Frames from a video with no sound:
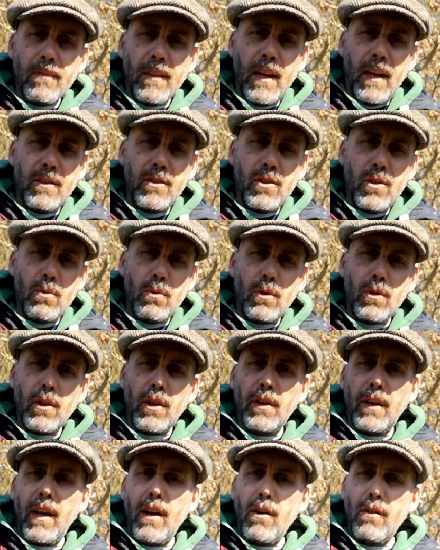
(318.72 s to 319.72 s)
and you were
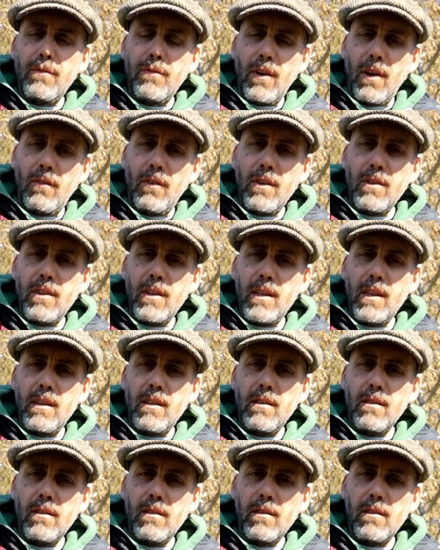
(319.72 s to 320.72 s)
looking at Authur,
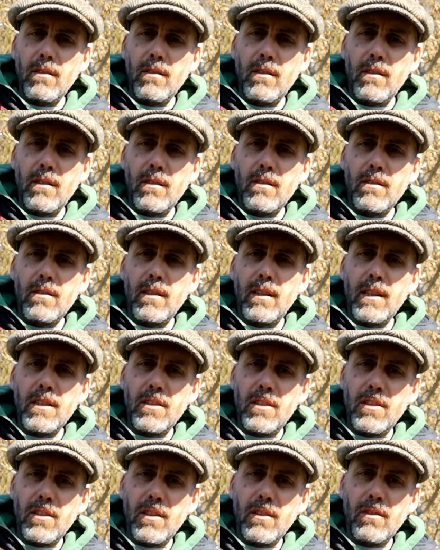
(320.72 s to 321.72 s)
the
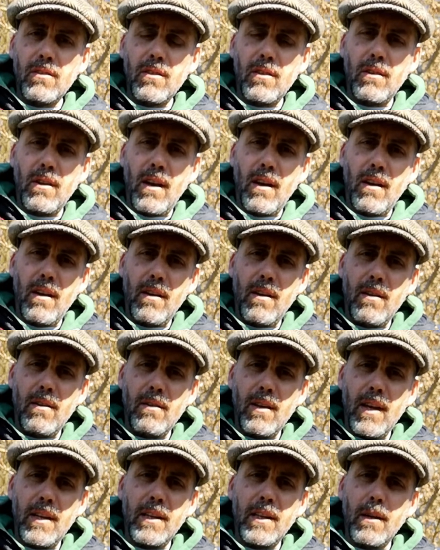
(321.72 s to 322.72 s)
solicitor that
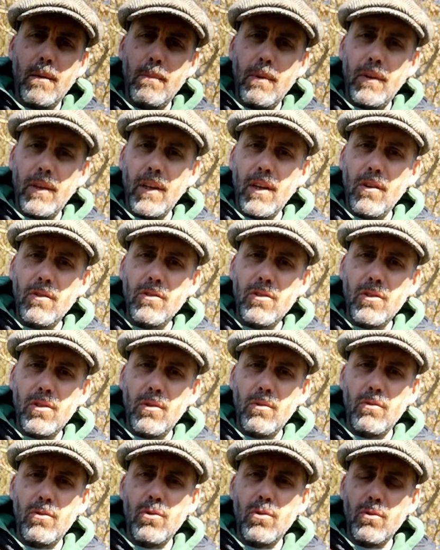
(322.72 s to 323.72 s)
Eddie Carbone goes to
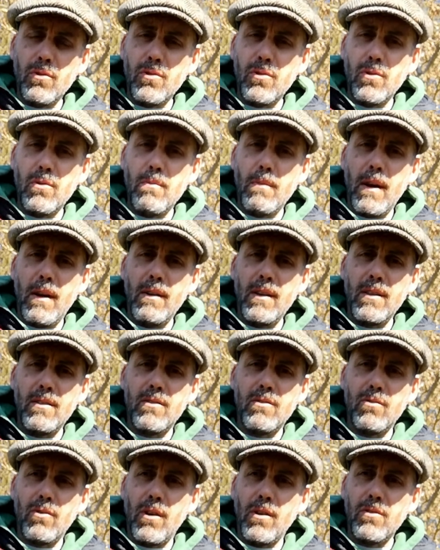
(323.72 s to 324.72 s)
and talks to about
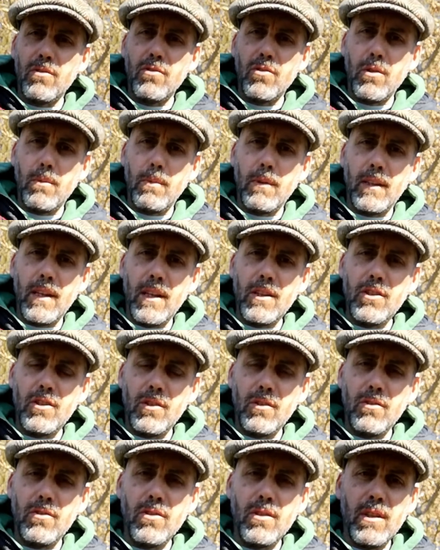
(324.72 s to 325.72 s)
his trials and
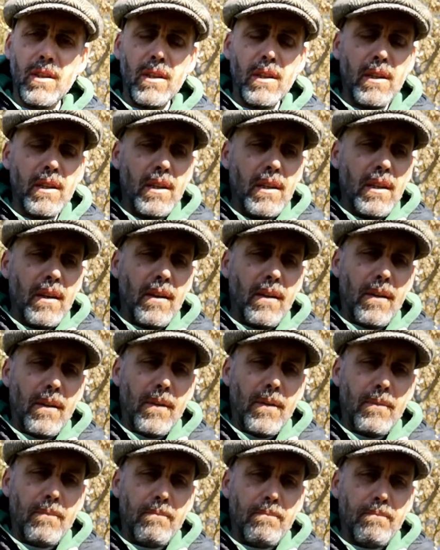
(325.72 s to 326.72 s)
tribulations,
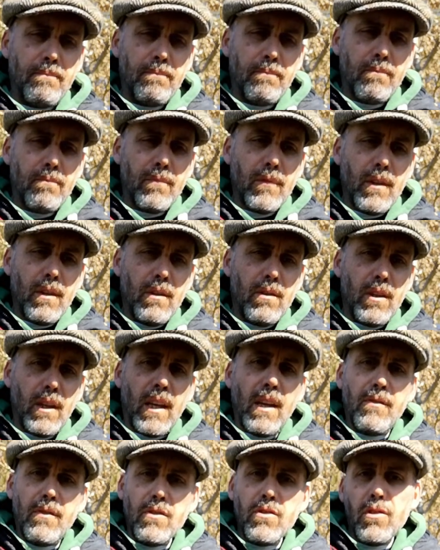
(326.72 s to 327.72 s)
the
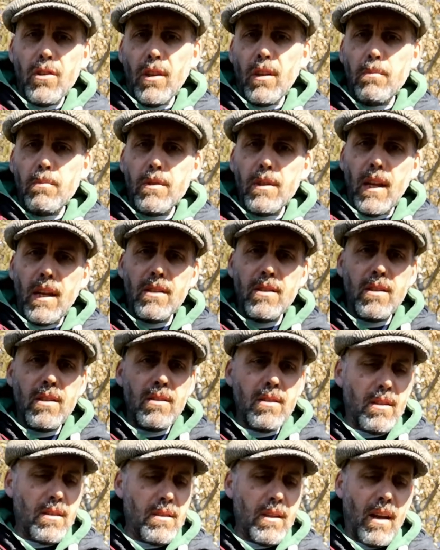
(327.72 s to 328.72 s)
given
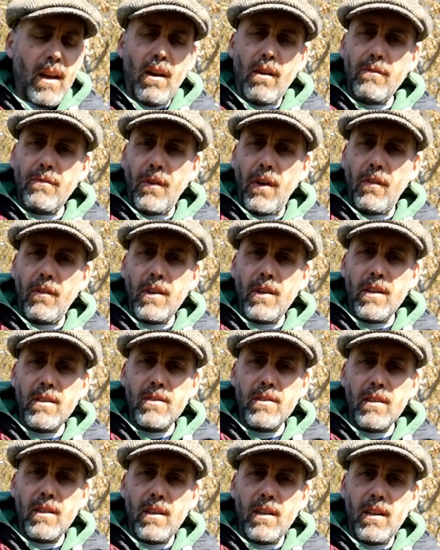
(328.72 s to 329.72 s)
circumstances is that Authur
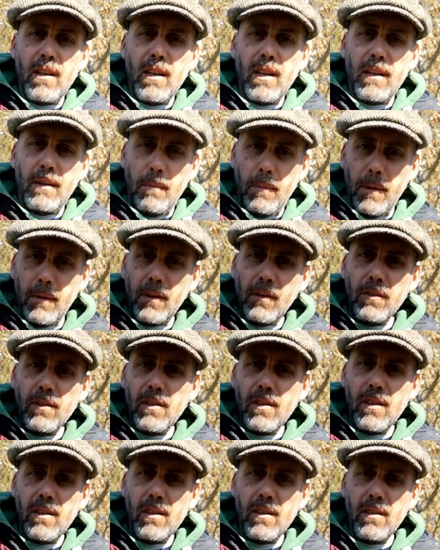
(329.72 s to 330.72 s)
is an
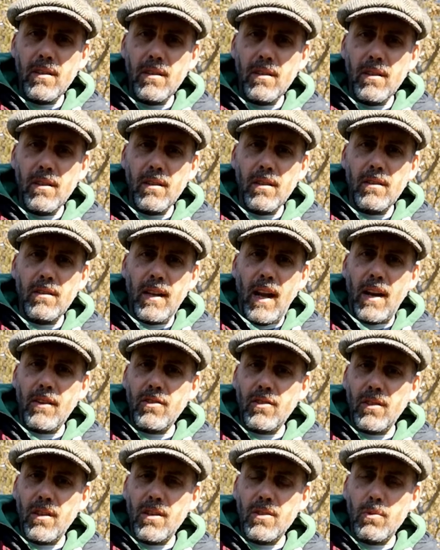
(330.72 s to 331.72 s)
immigrant,
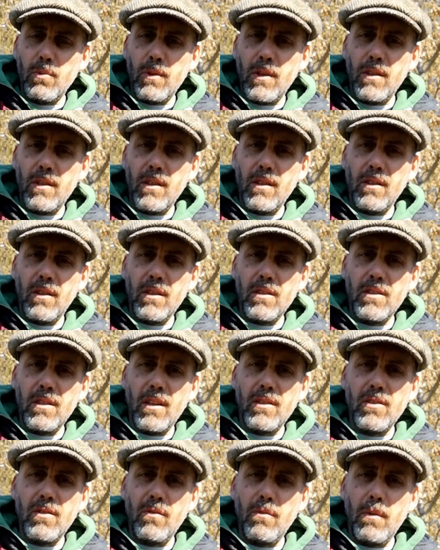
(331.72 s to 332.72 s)
naturalized within the United
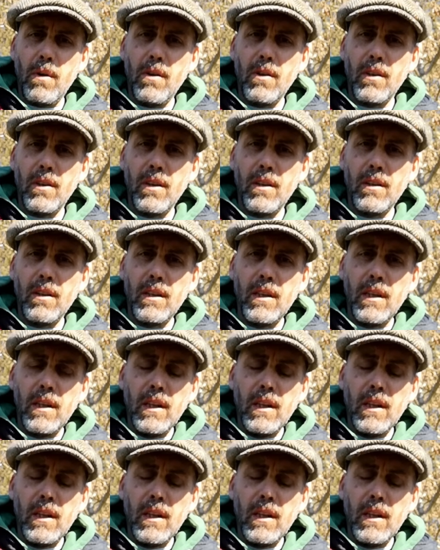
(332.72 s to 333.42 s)
States of America.